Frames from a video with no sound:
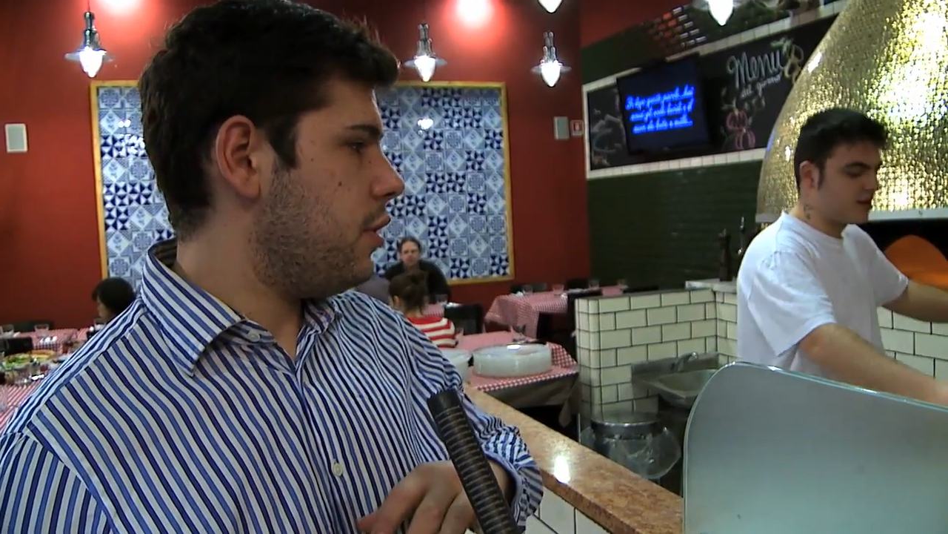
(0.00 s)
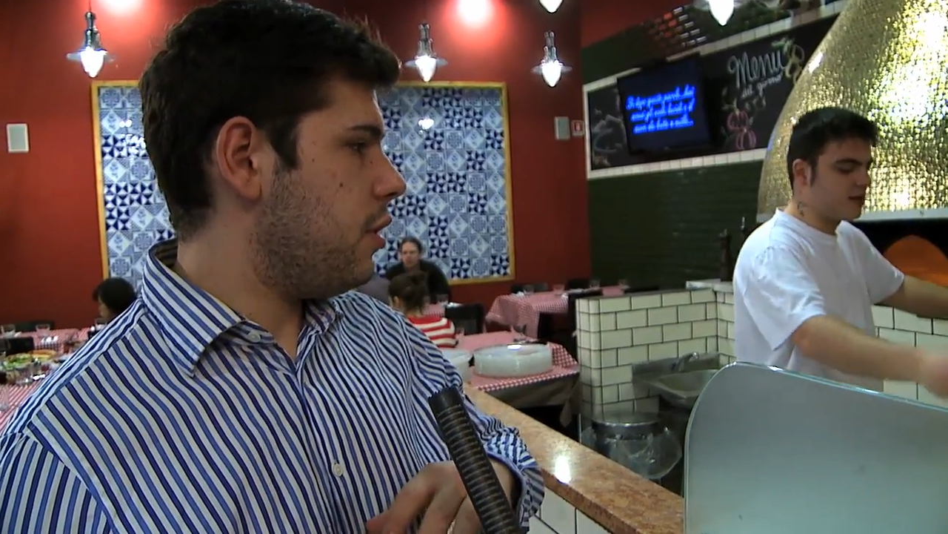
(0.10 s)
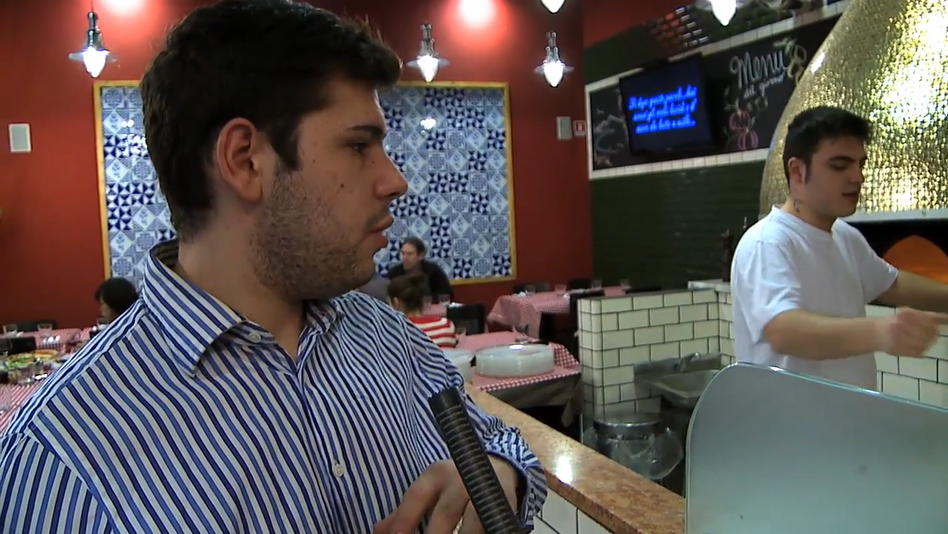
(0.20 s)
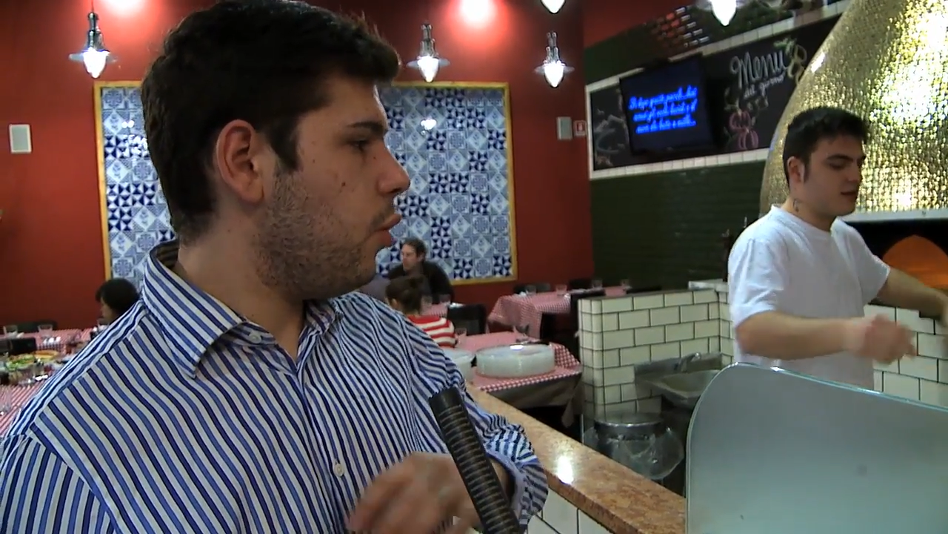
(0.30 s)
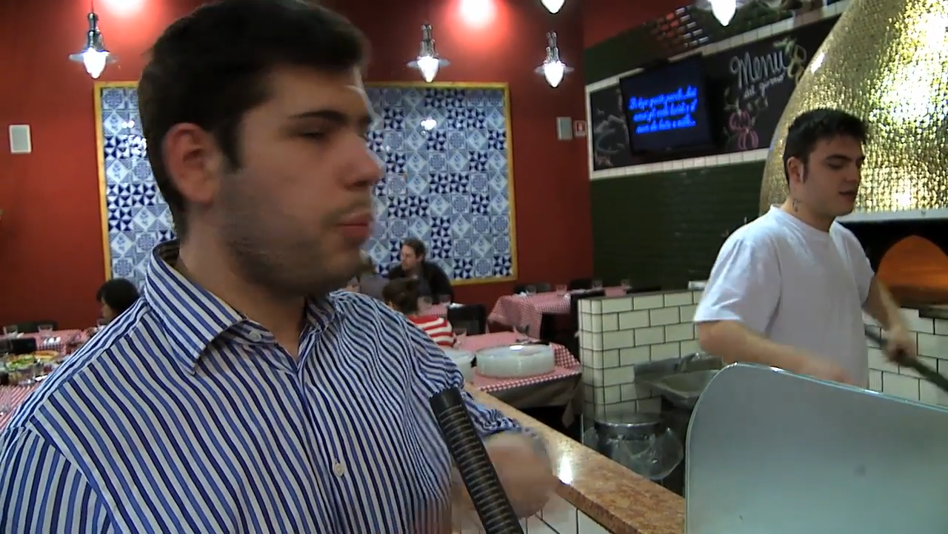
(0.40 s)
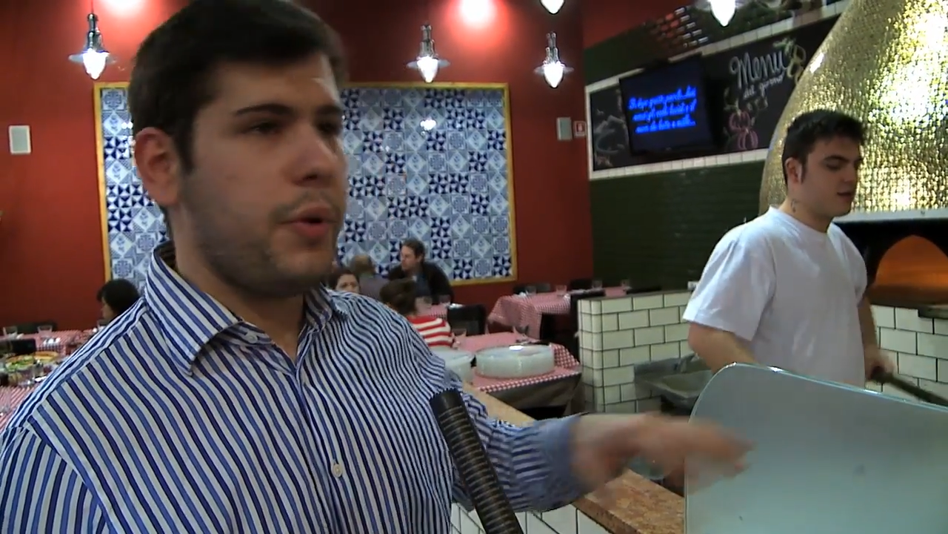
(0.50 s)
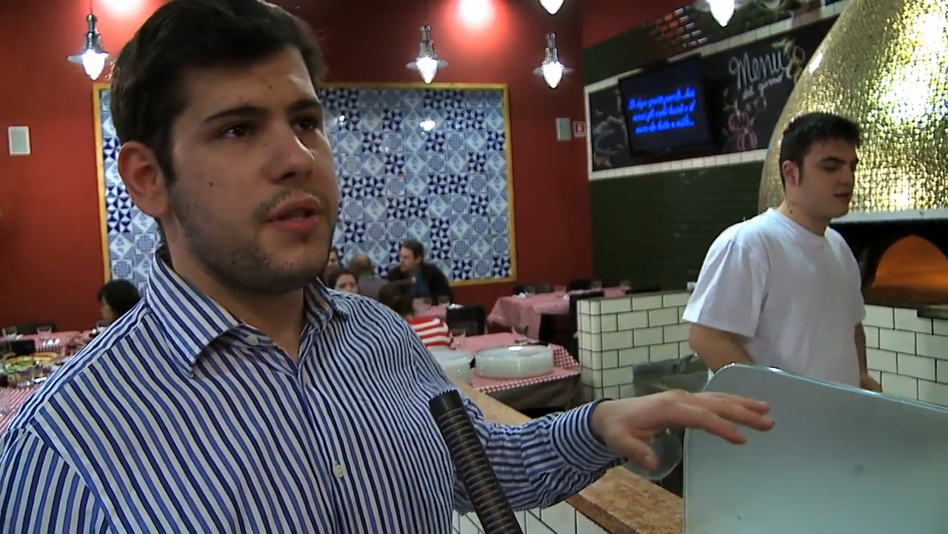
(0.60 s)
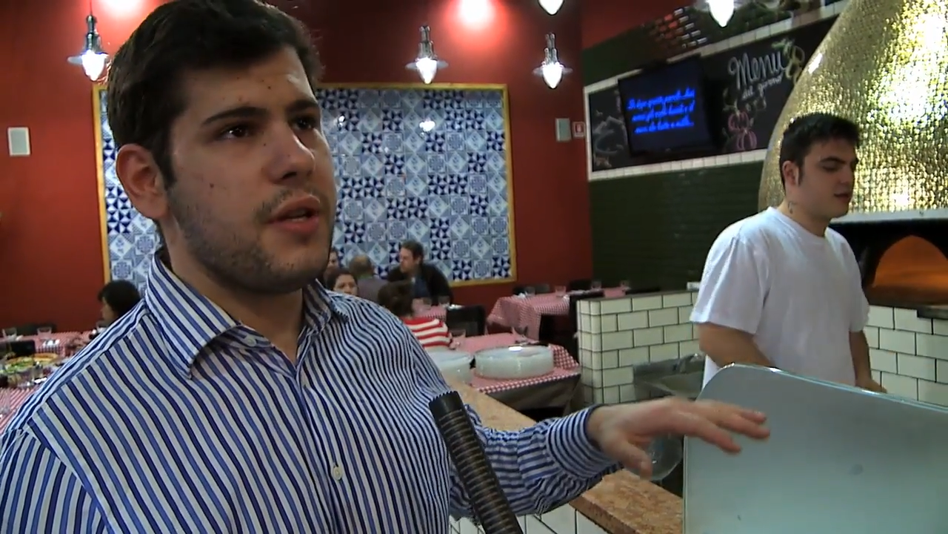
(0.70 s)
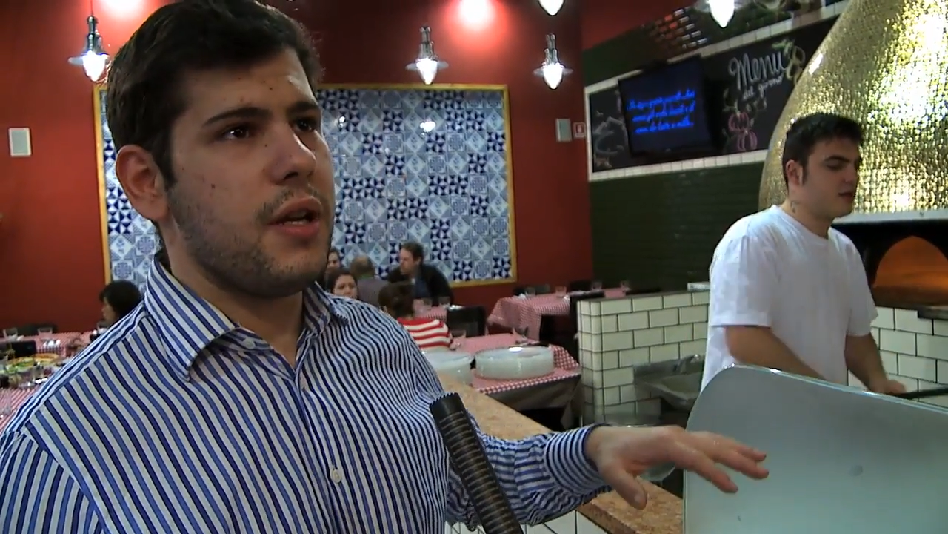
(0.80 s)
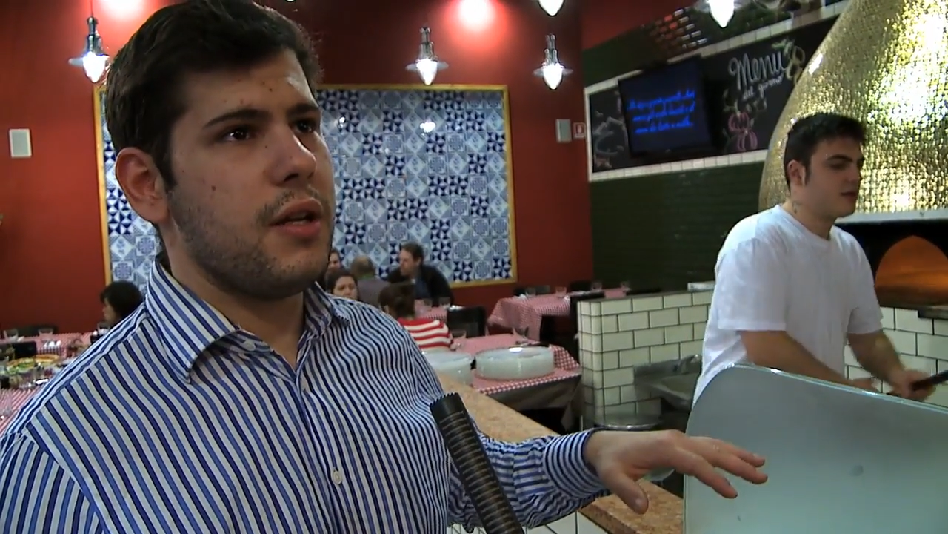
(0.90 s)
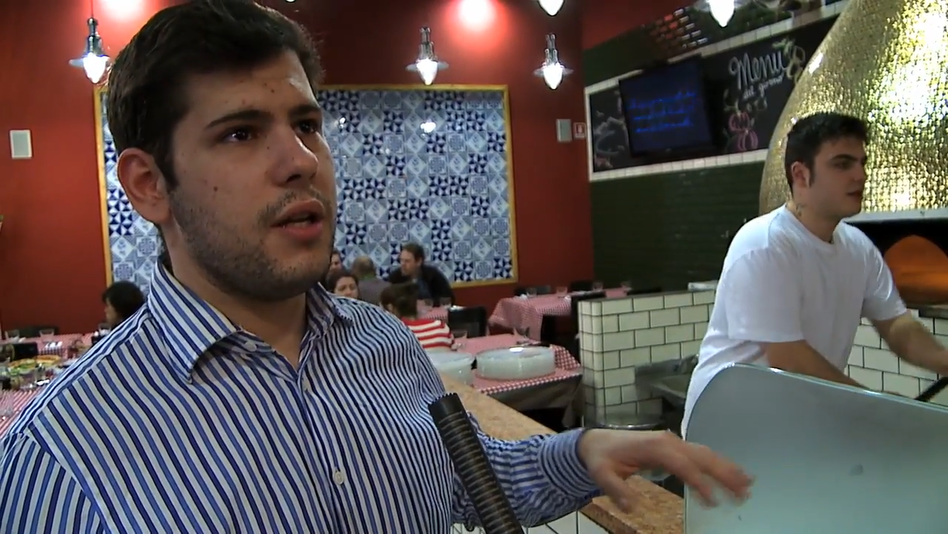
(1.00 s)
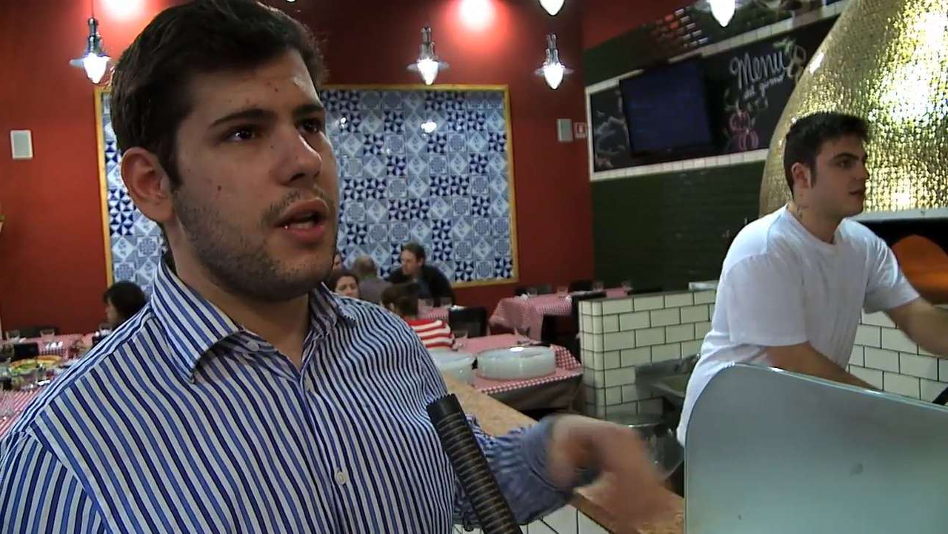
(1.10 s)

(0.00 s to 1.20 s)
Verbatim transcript: uh, old pizza,